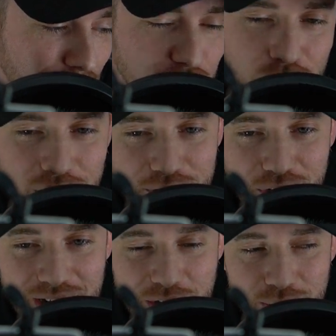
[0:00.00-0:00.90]
pretty sure none of you
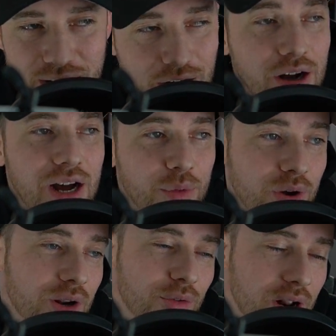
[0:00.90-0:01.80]
guys were like, oh, I
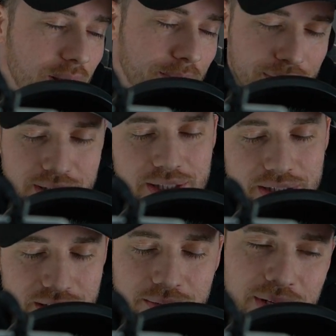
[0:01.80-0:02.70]
want to run a business
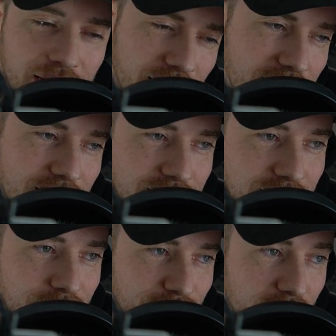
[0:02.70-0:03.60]
someday. That didn't
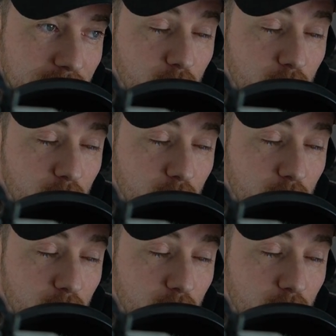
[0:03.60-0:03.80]
seem fun.